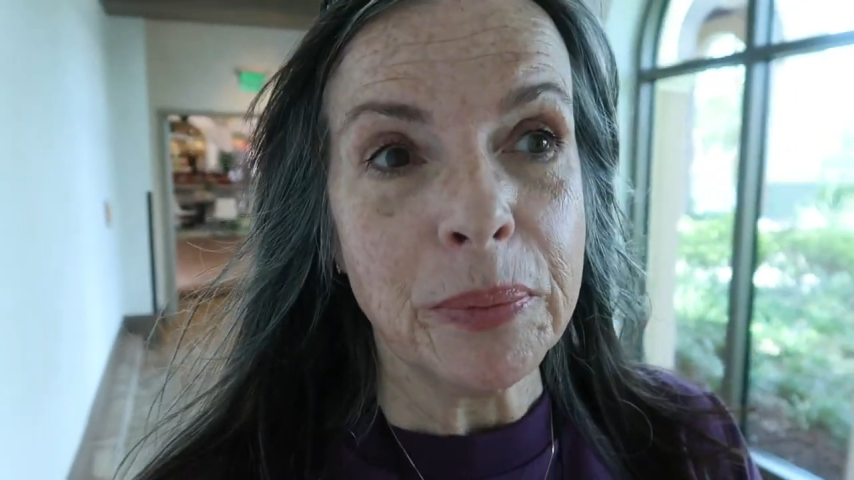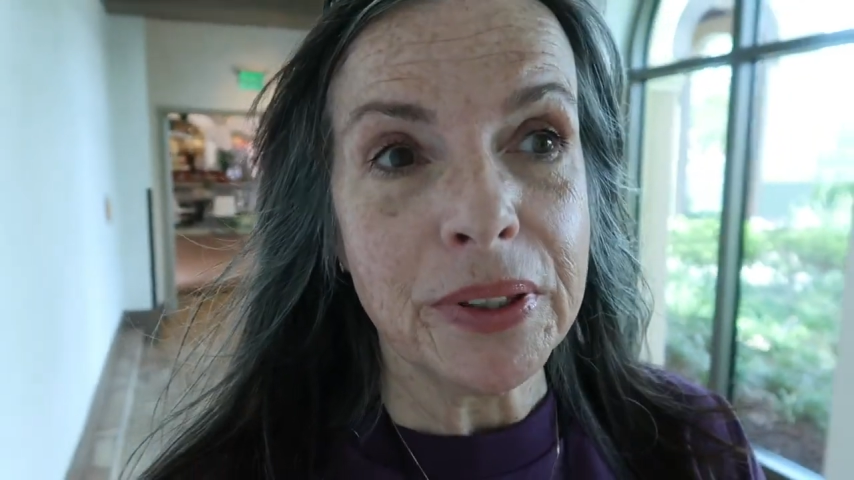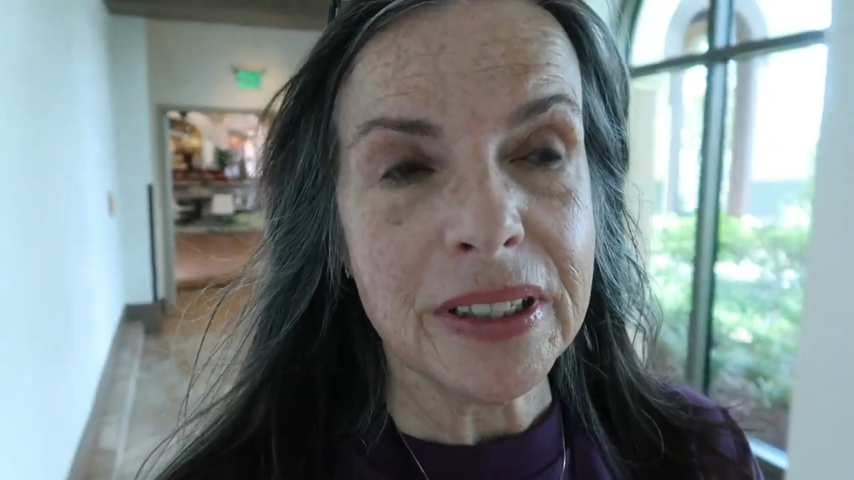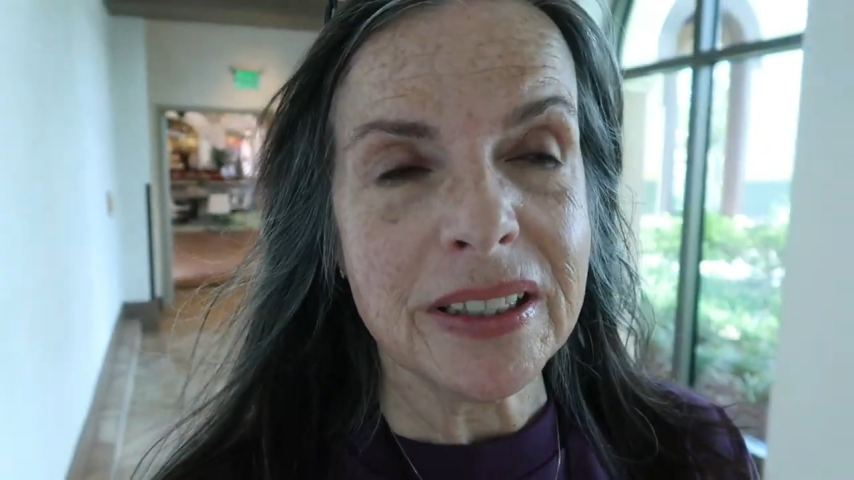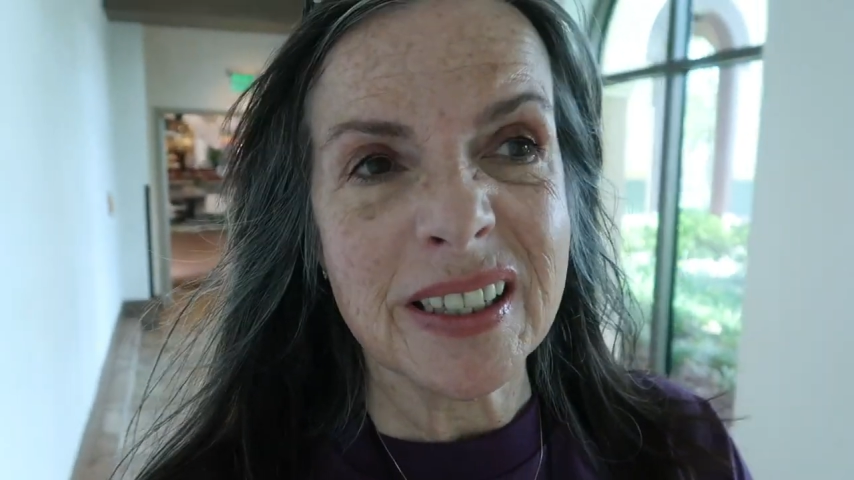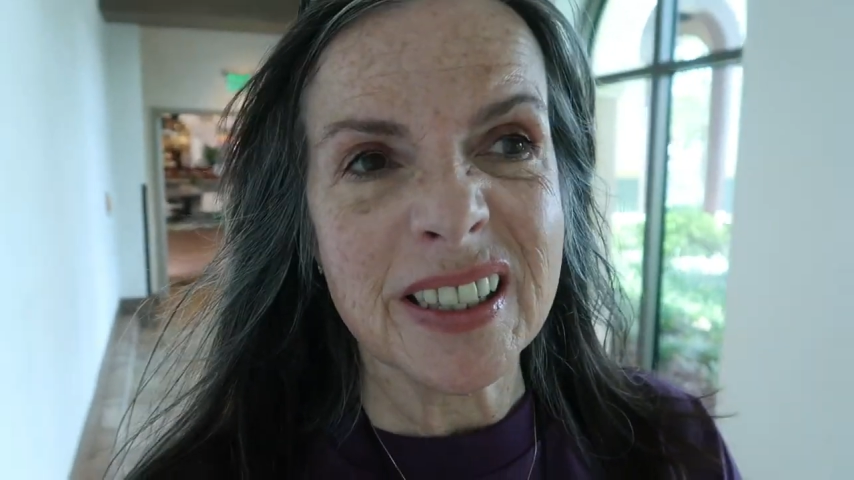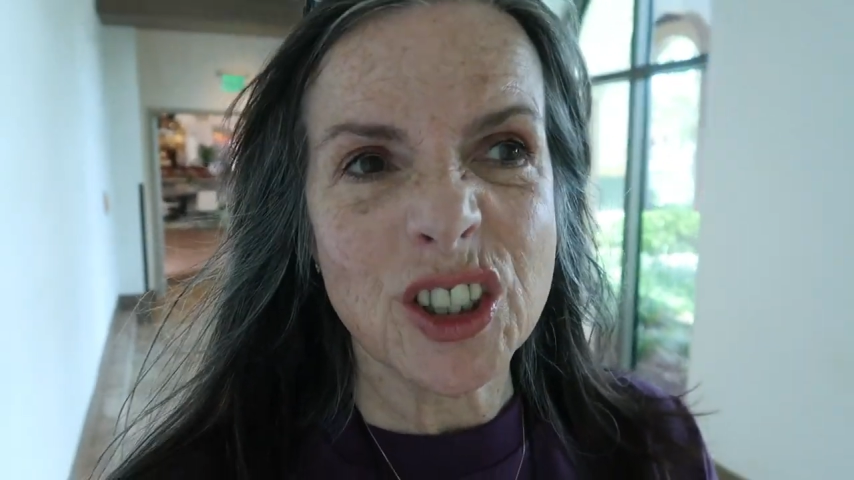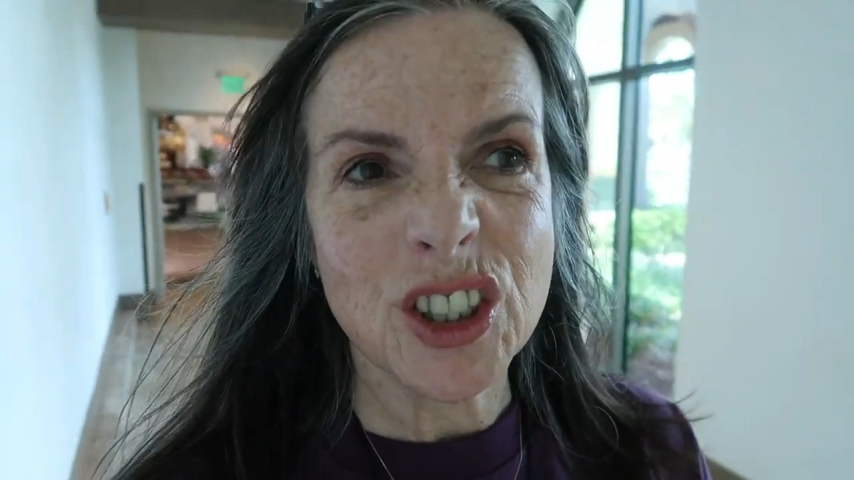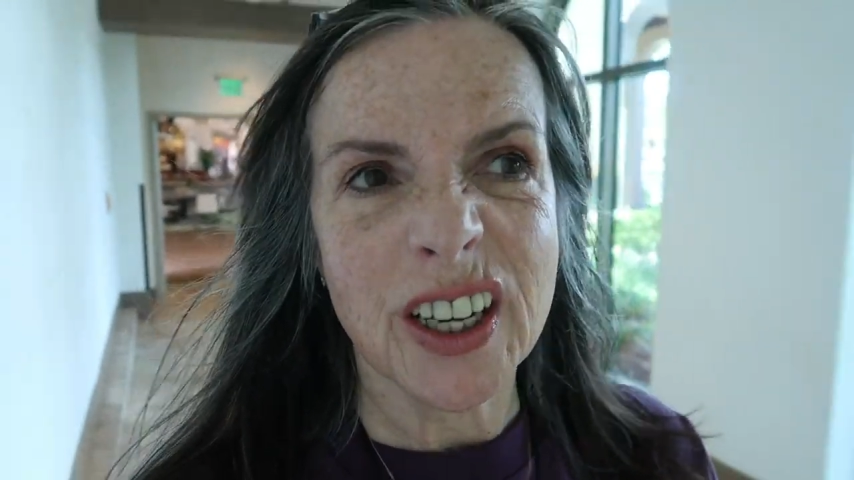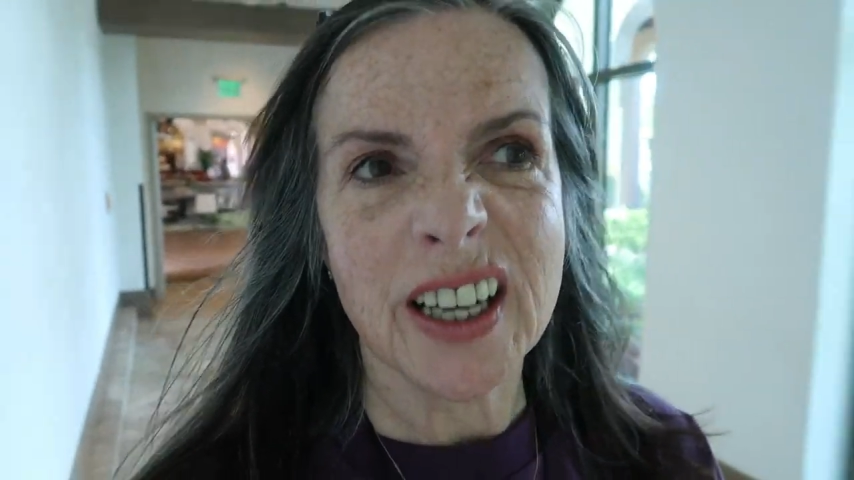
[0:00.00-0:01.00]
But this is
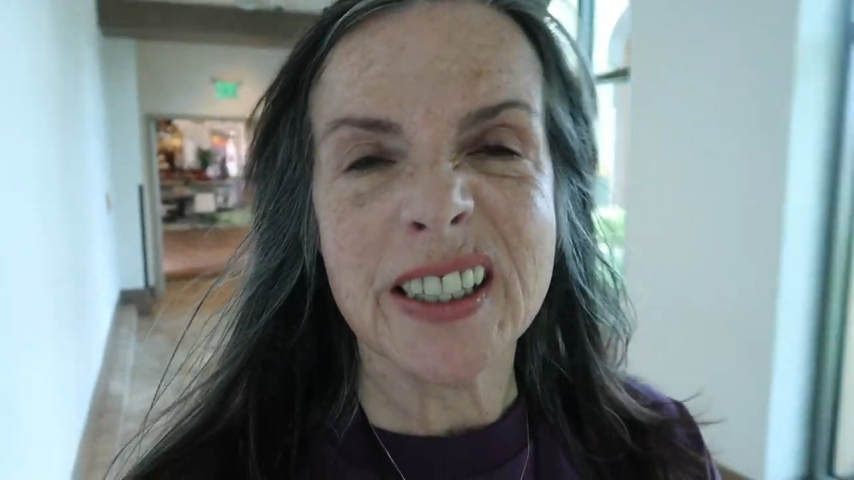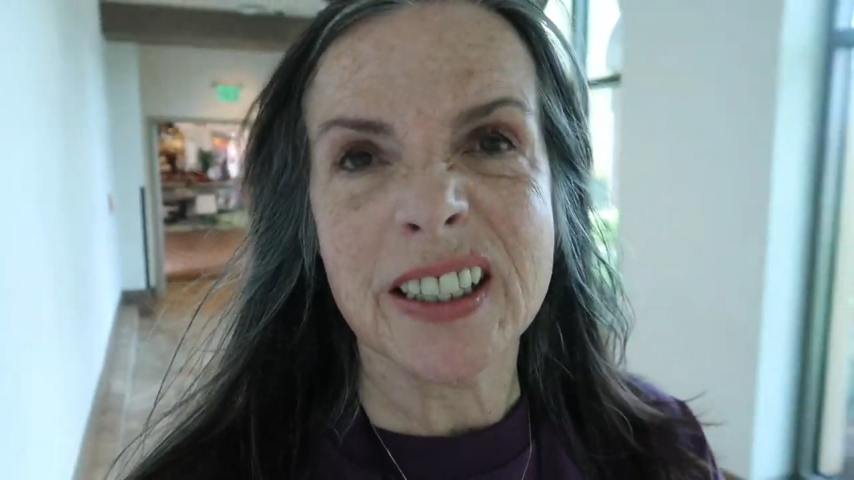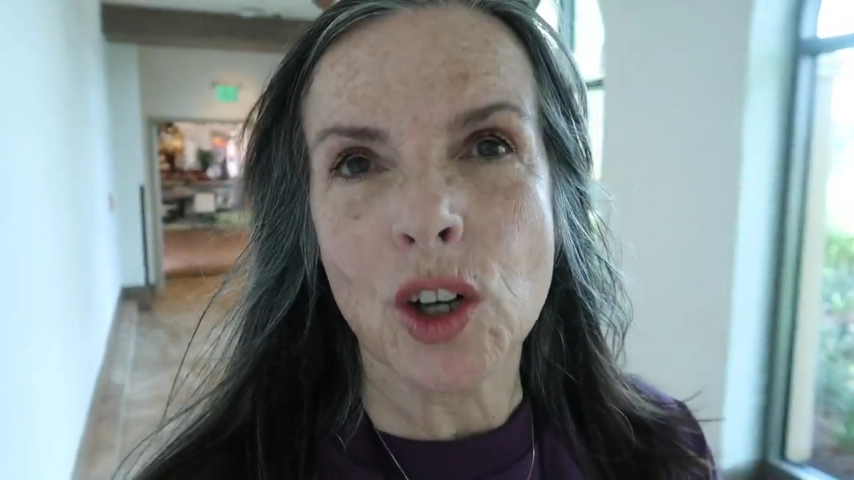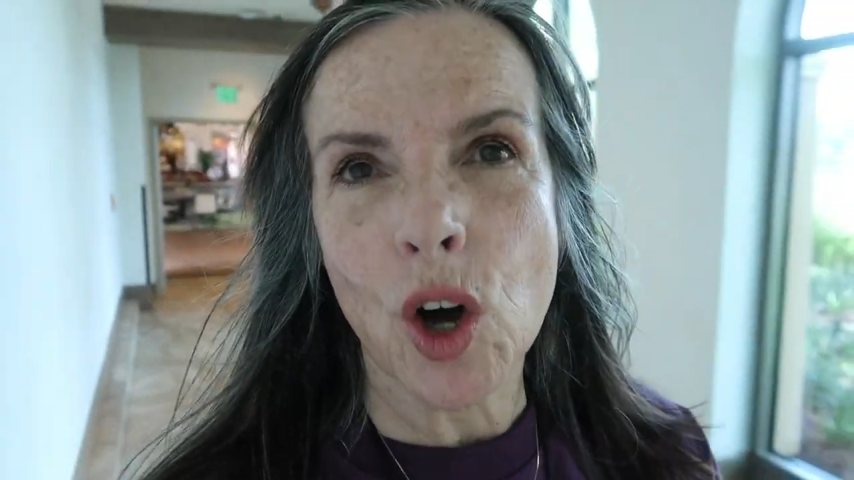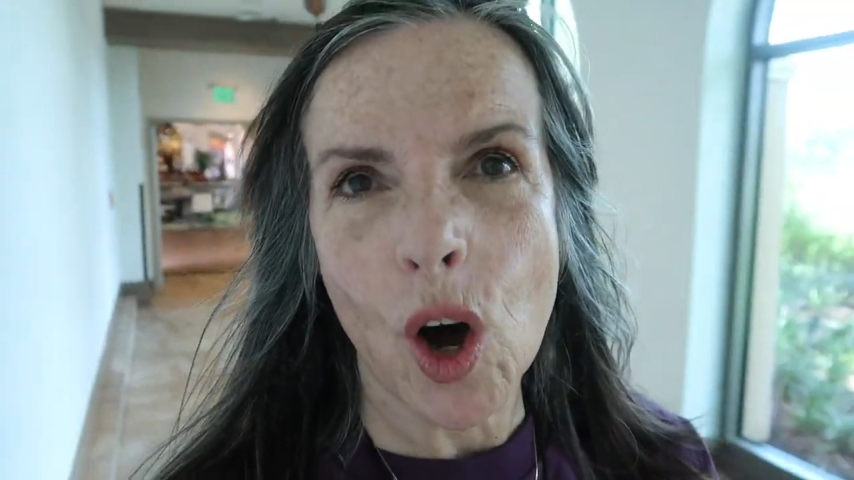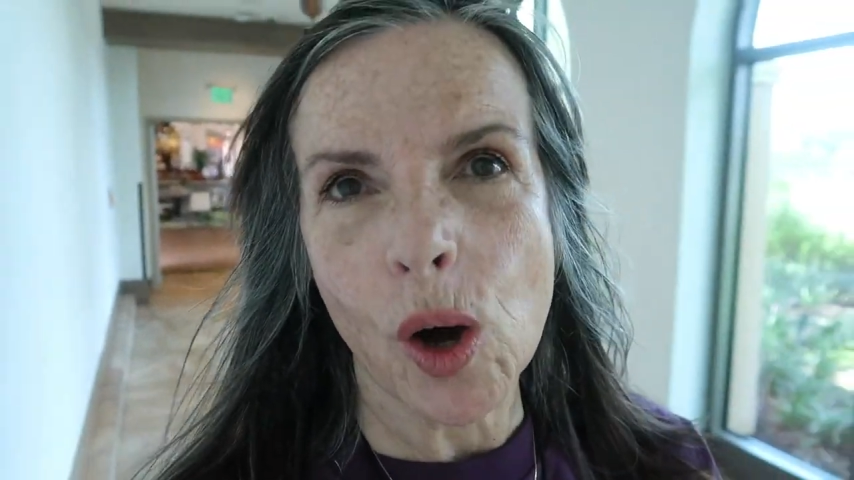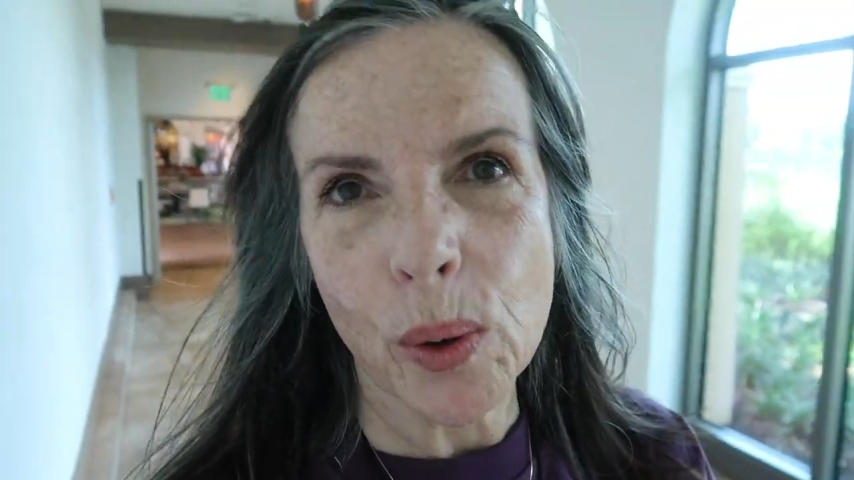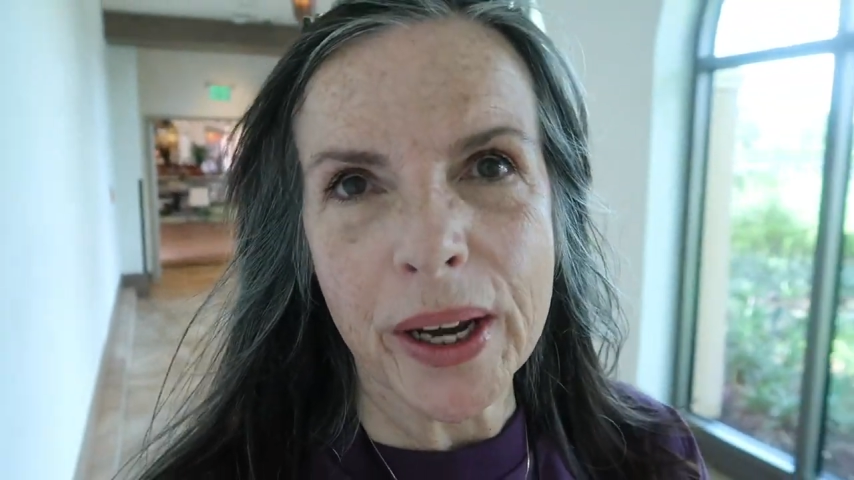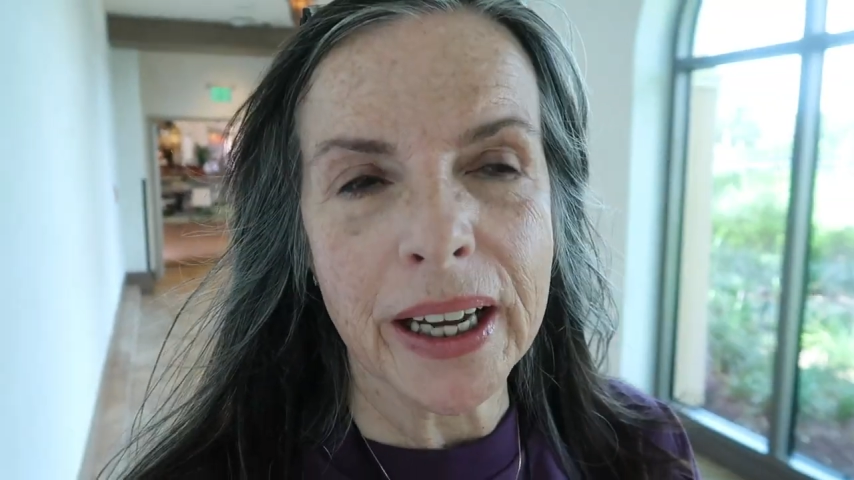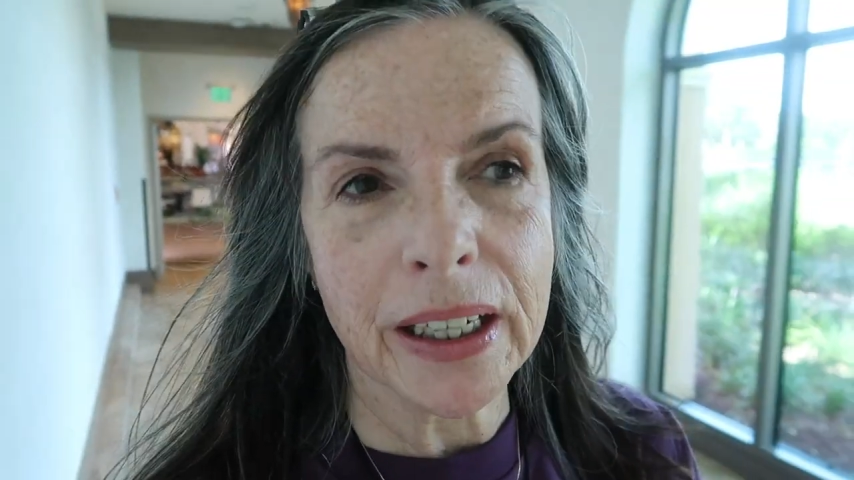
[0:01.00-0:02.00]
such a nice little
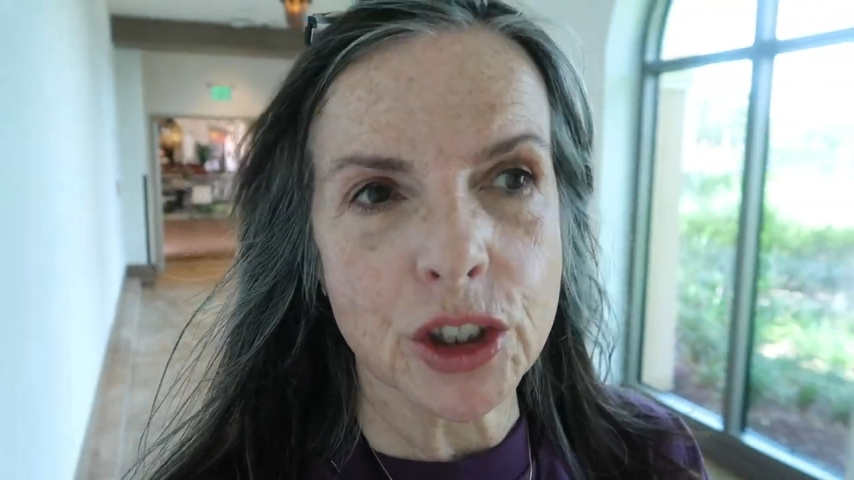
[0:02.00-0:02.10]
hallway,